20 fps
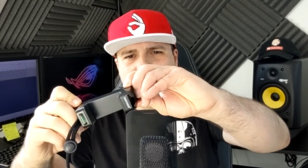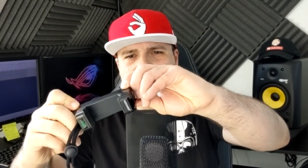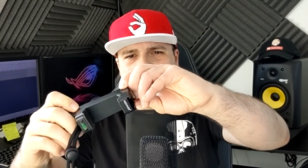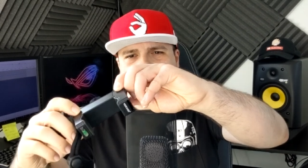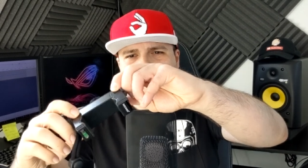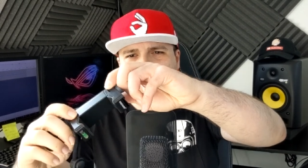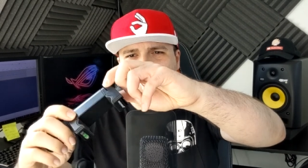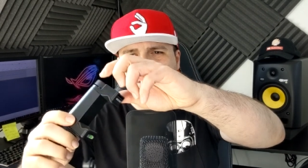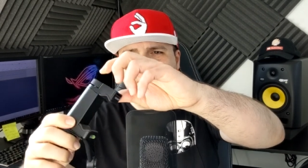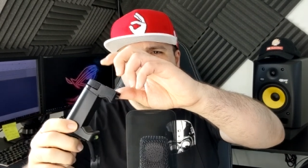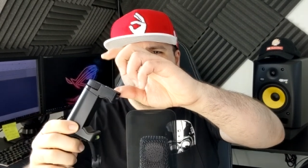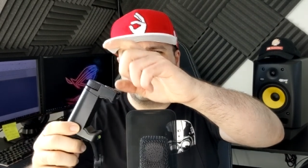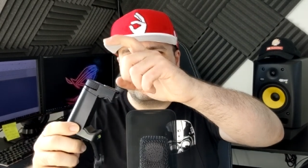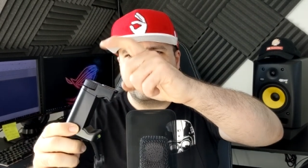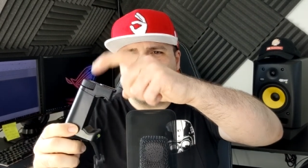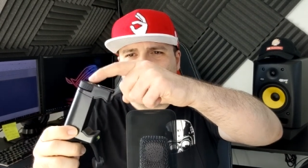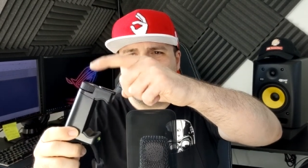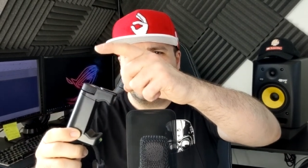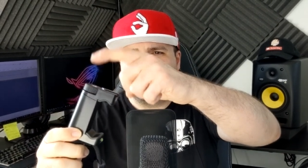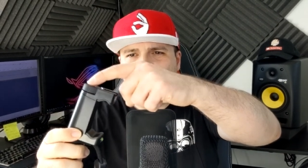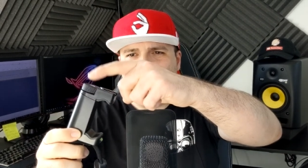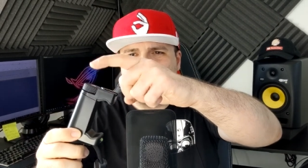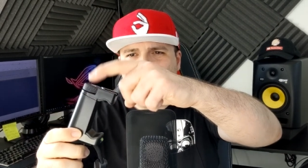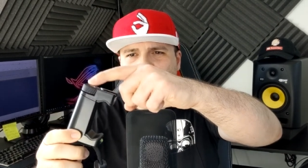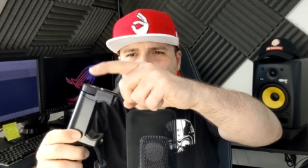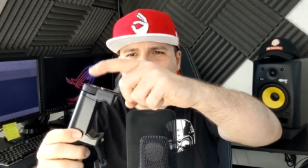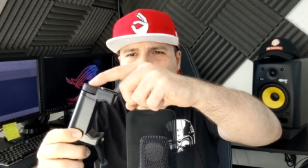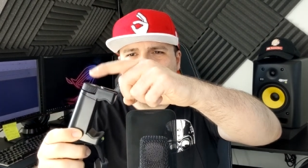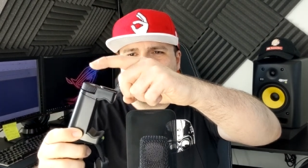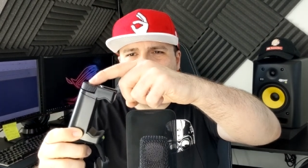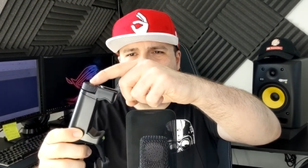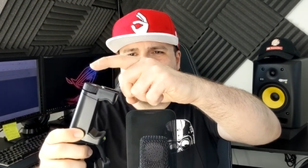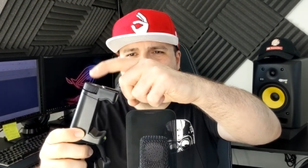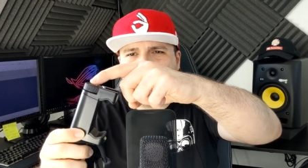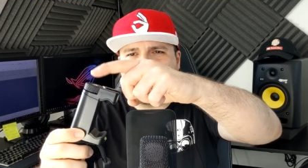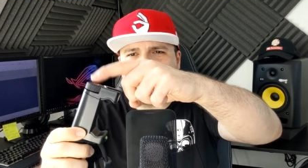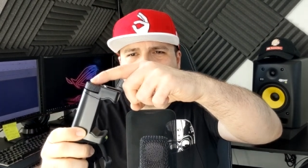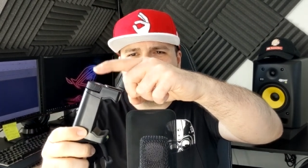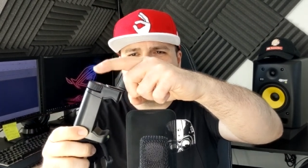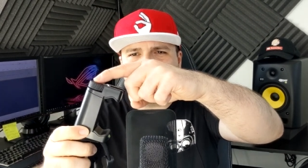So you can
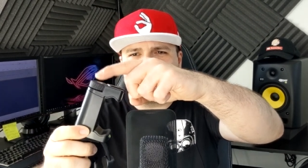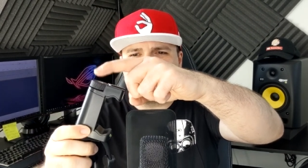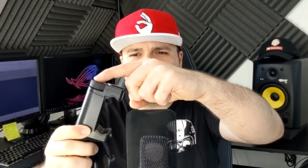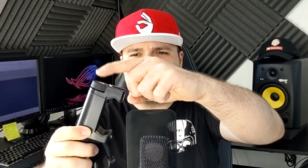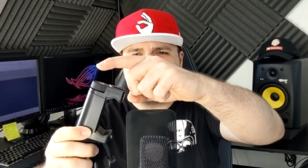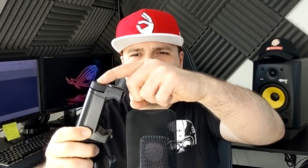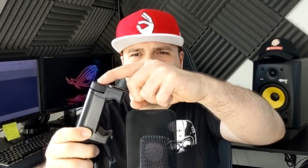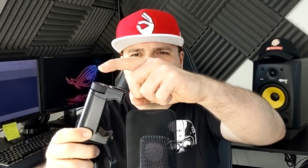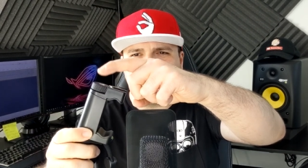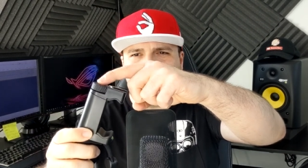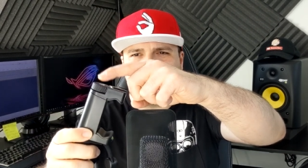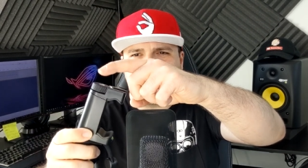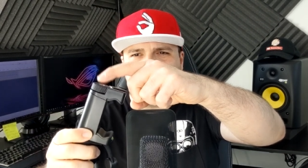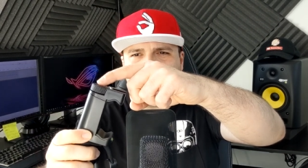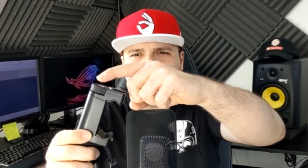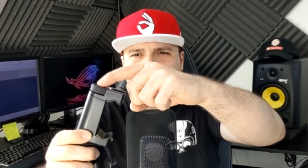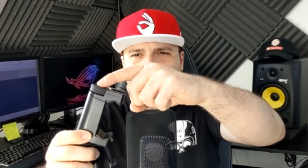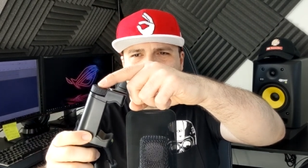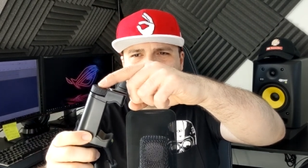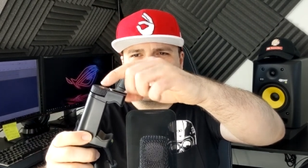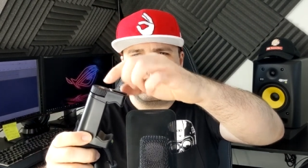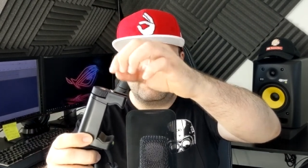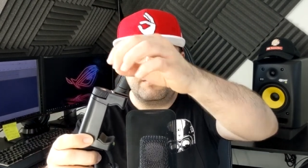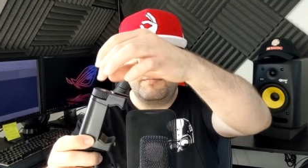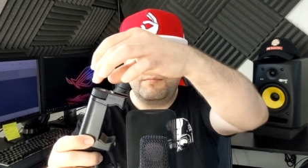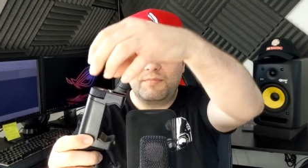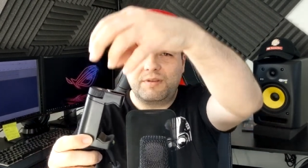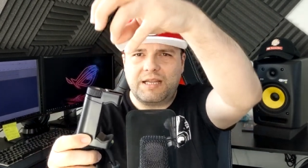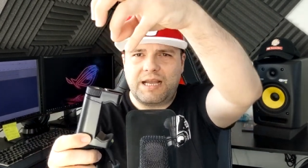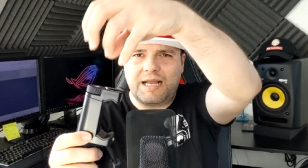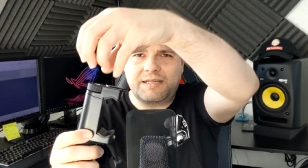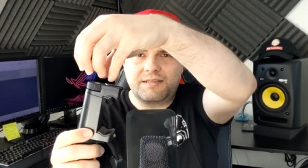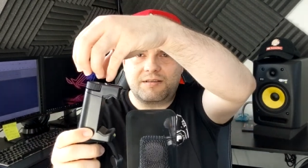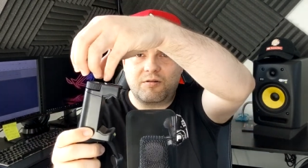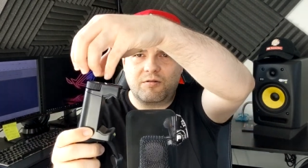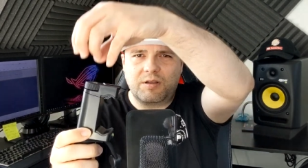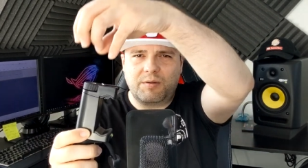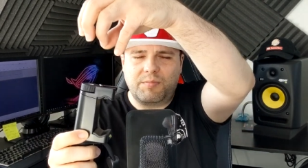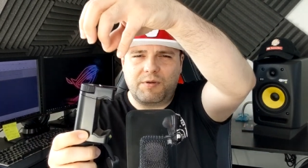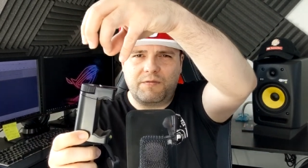mount your mic in here. That's
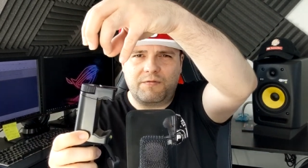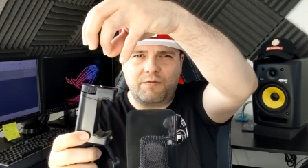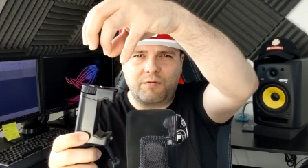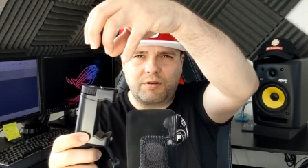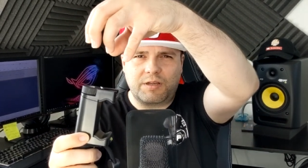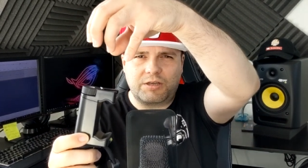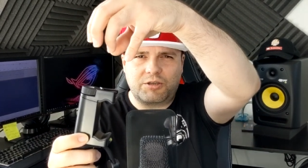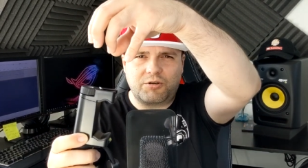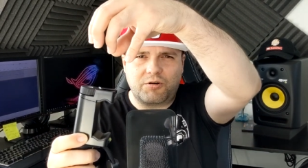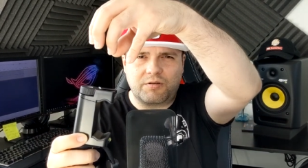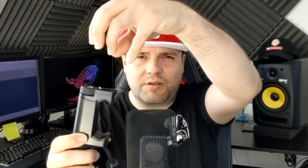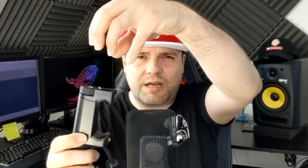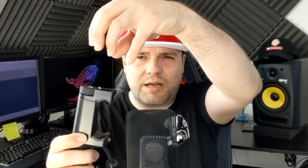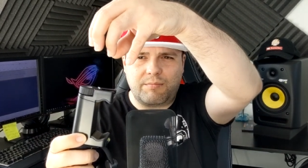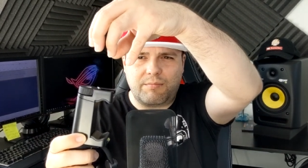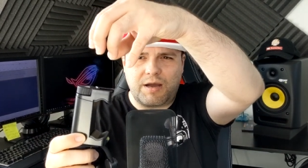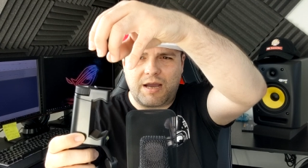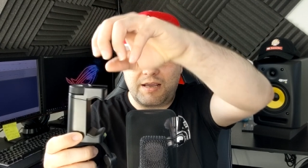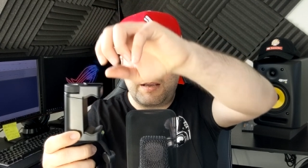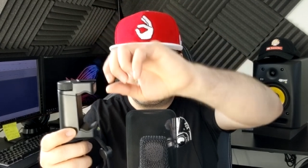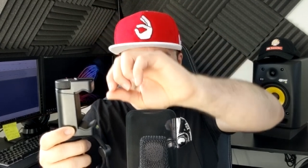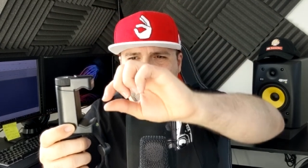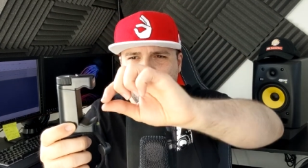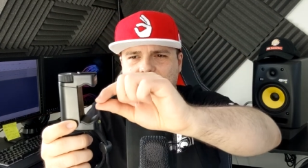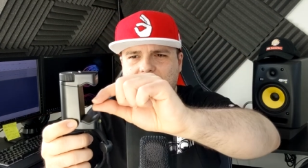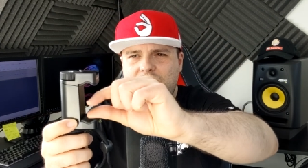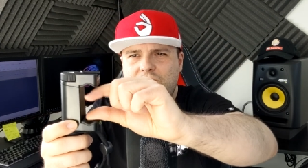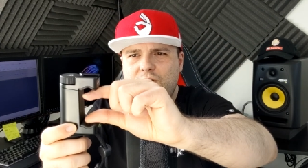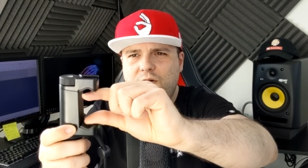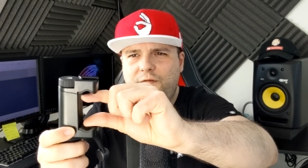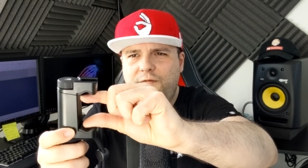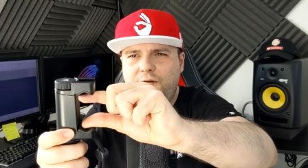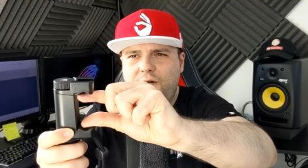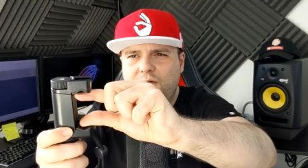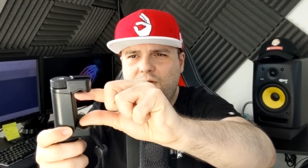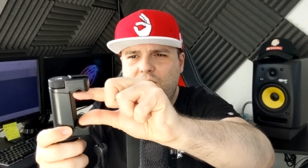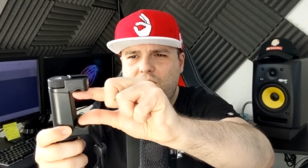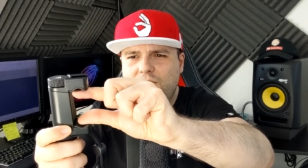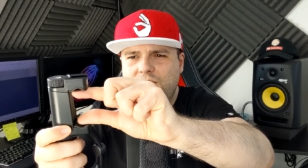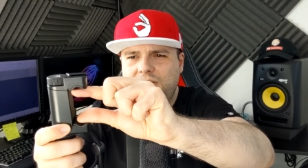gonna be for the shotgun mic. Your
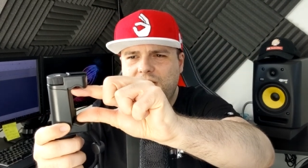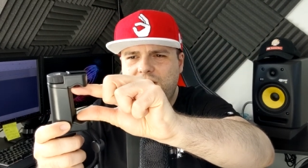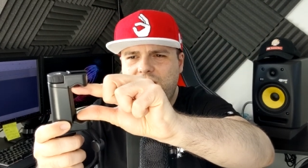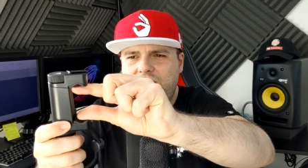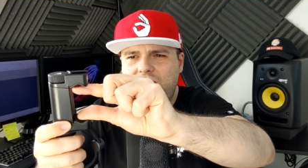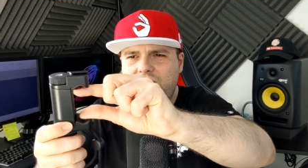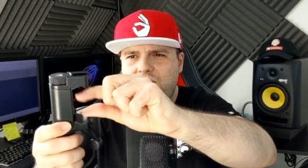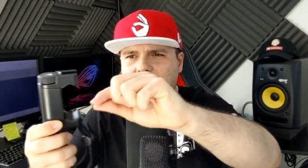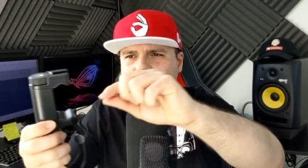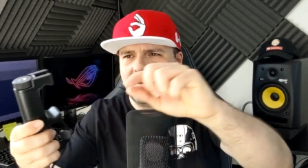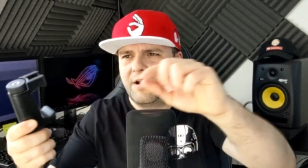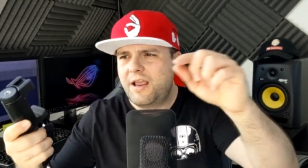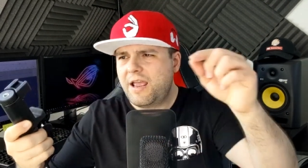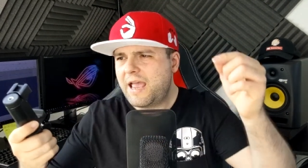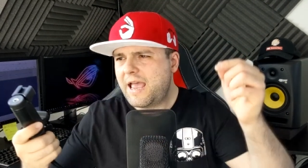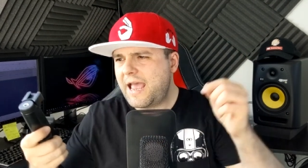phone goes in here.